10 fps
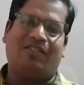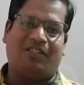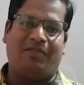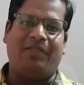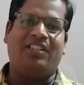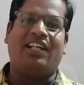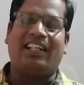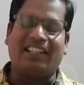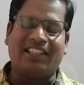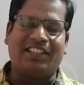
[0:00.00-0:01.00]
We will be
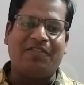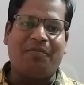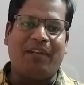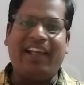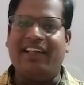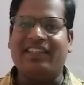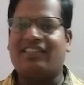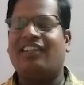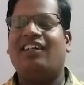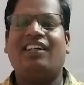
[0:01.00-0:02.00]
starting this new
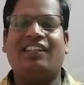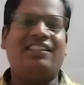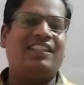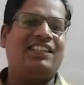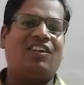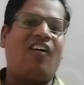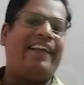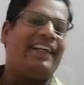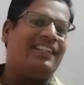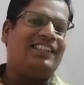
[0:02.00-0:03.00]
playlist. This is
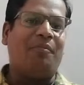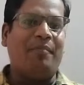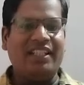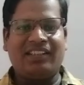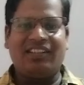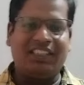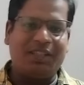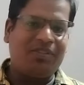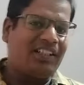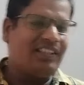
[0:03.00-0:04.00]
called as
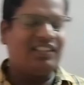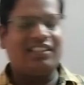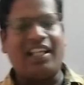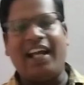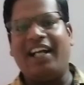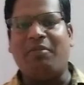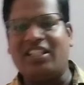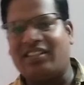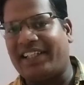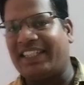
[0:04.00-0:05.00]
Misconceptions and
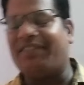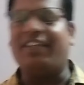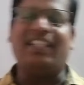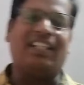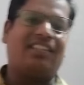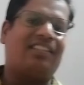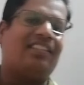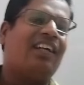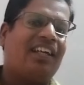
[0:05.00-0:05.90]
Mistakes in Physics.